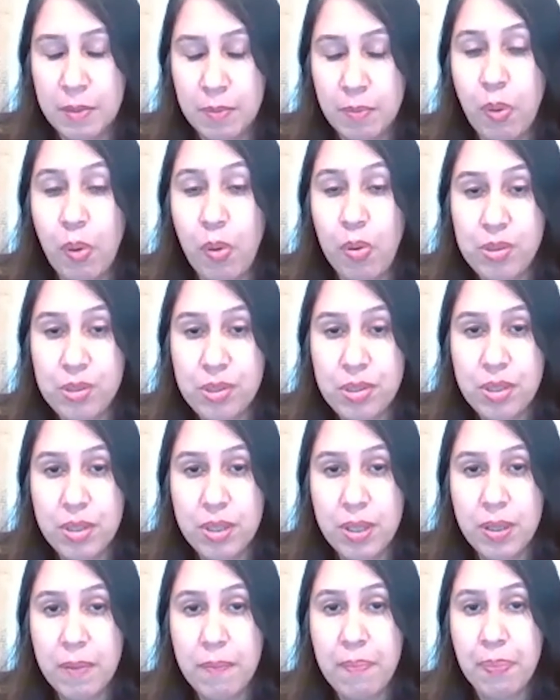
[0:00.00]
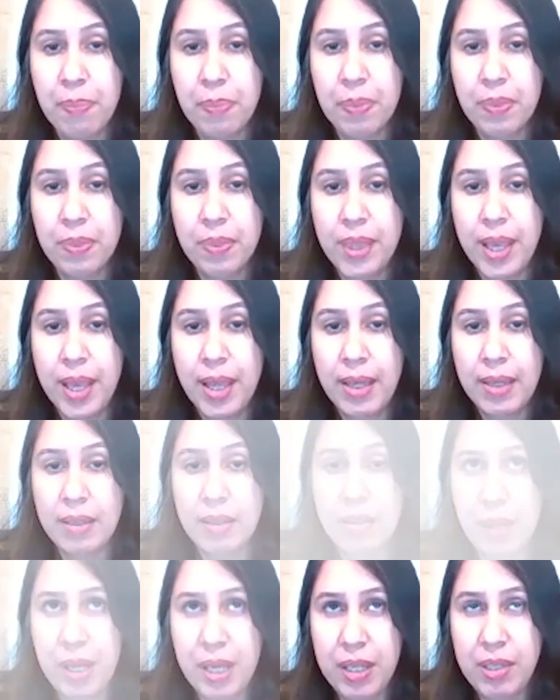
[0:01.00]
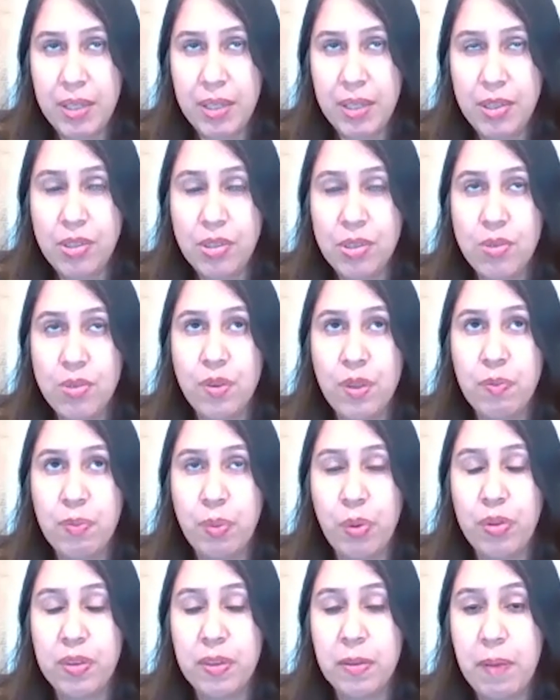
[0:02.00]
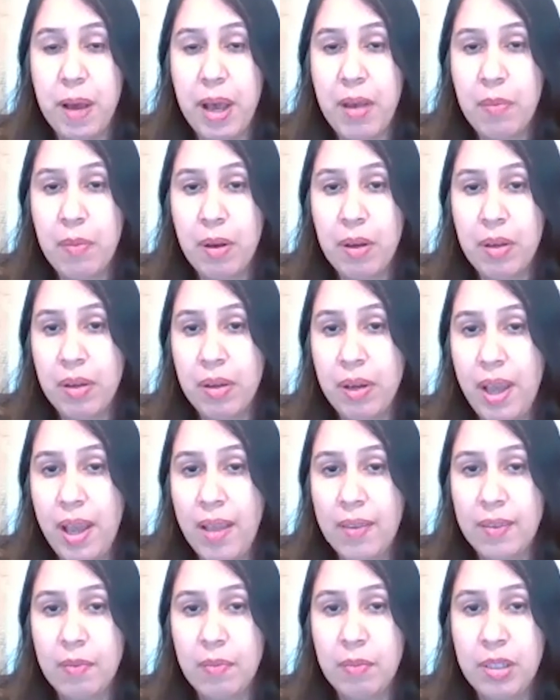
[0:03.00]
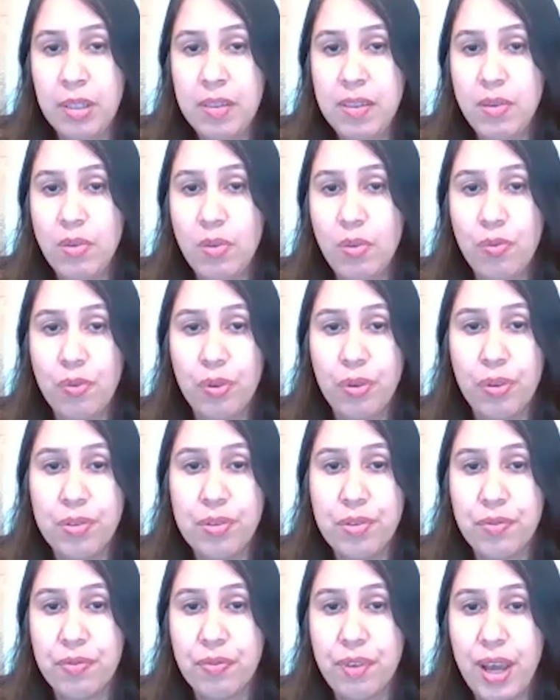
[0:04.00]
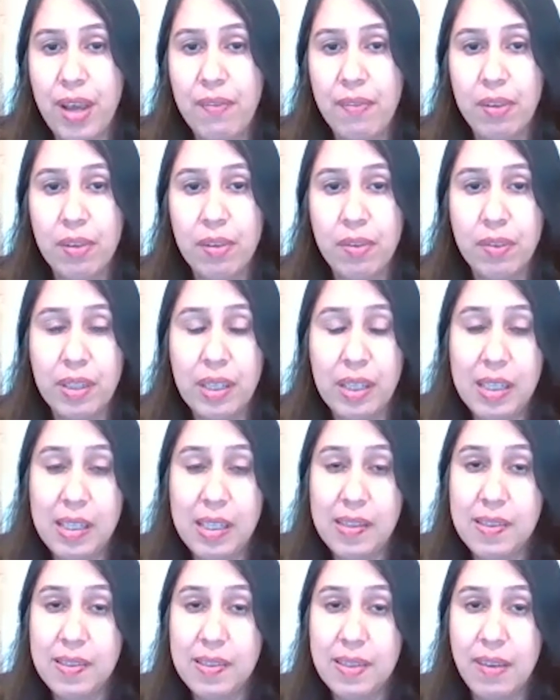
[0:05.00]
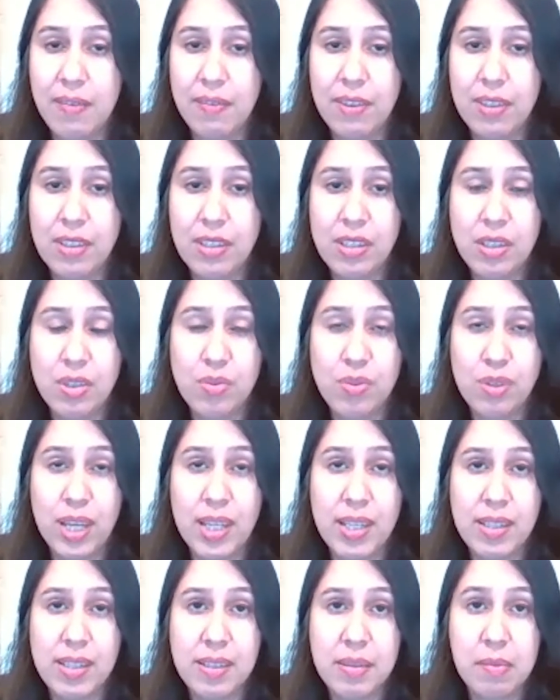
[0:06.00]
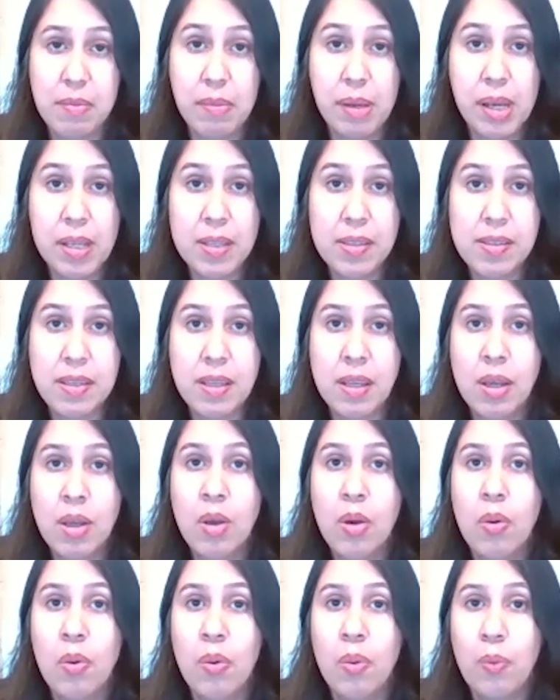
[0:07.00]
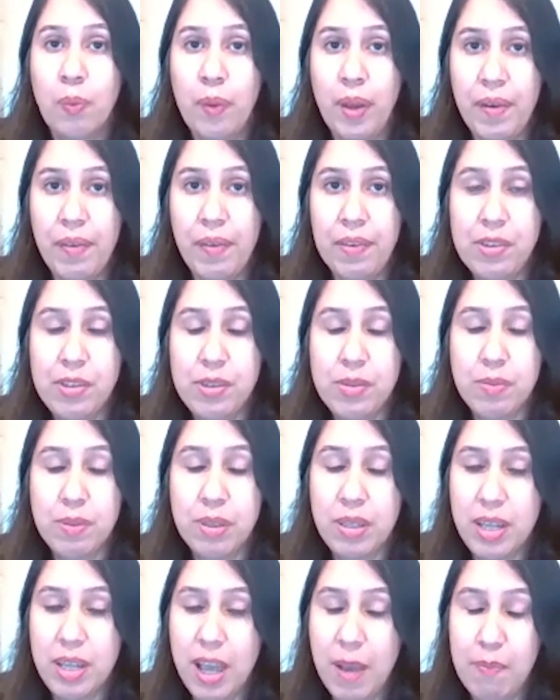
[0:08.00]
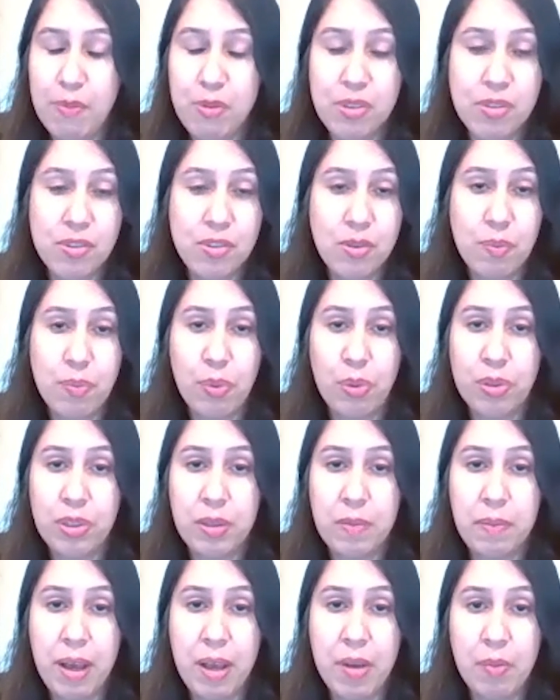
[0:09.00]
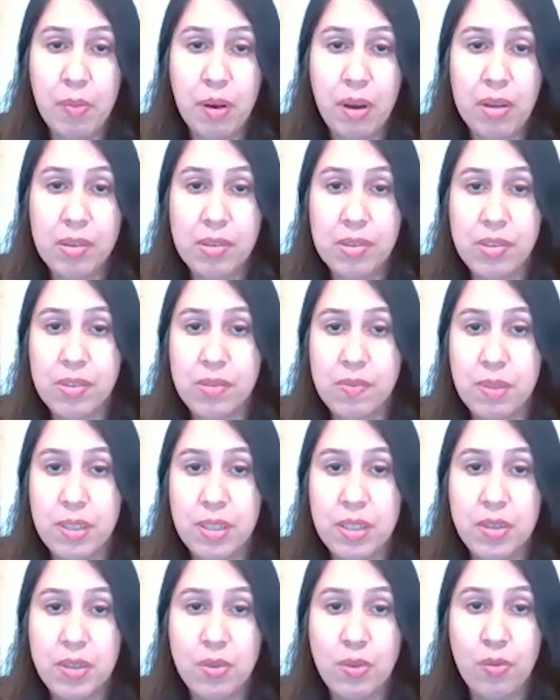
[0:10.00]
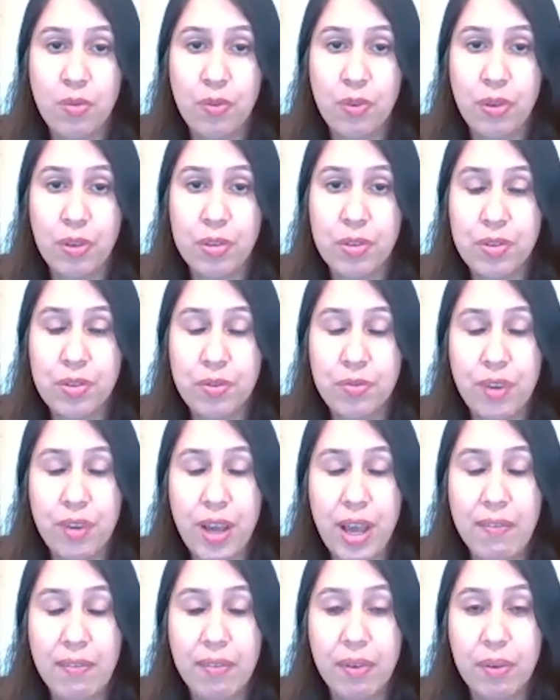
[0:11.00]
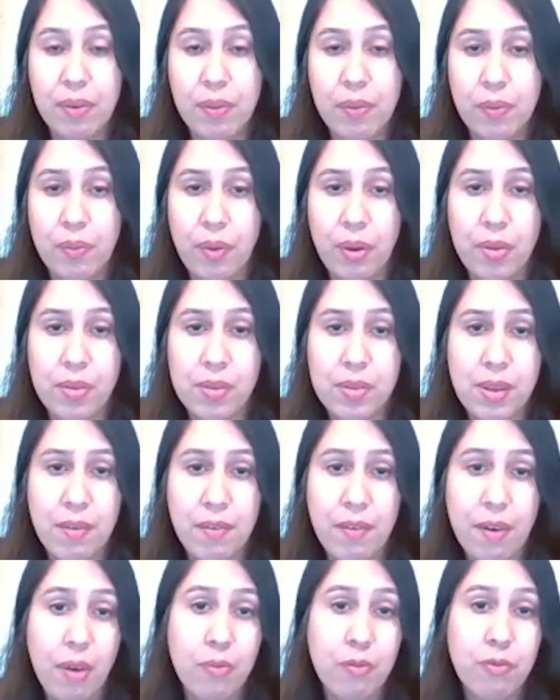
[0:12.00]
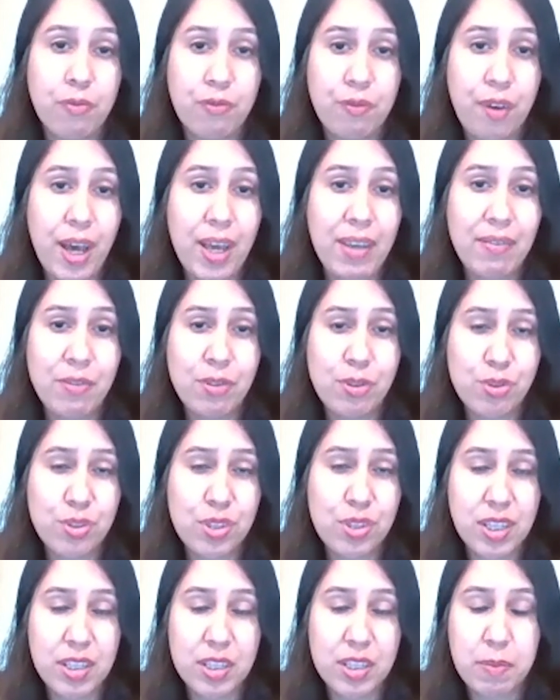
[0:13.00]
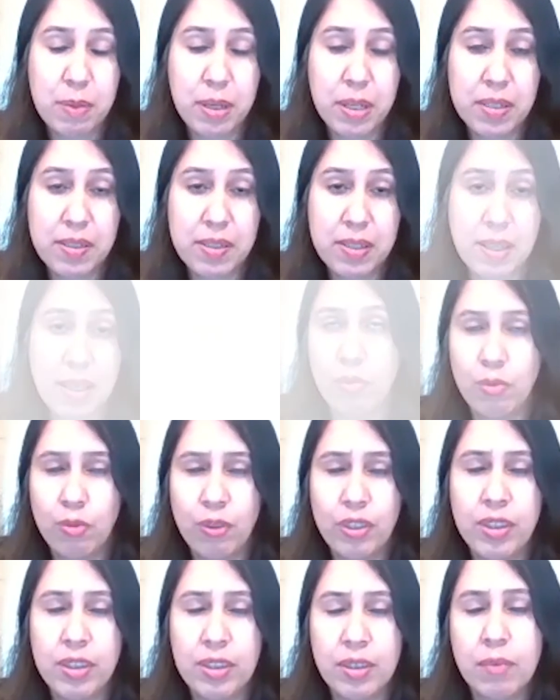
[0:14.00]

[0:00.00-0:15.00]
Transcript: poster, that patients with both the biomarker had a median overall survival of at least 17 to 19 months, whereas in absence of both the biomarkers, median overall survival was around 5 to 6 months. With